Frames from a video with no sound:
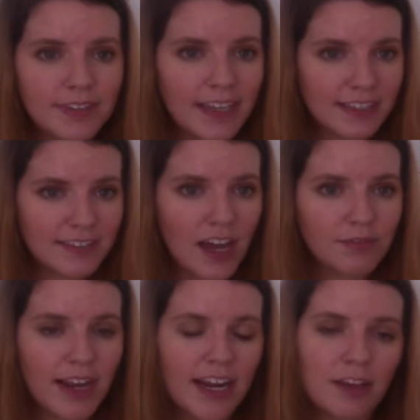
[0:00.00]
it's not
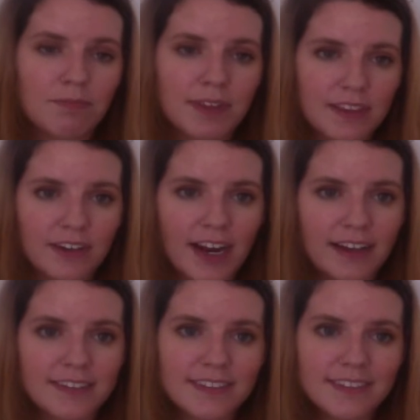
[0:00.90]
raining, but the
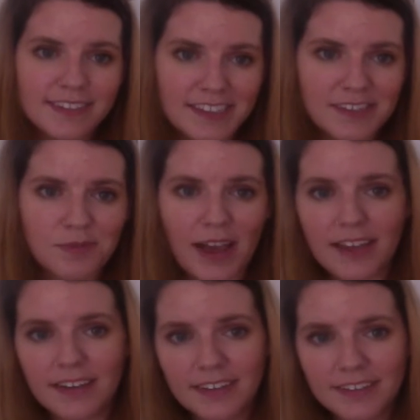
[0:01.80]
grass is wet.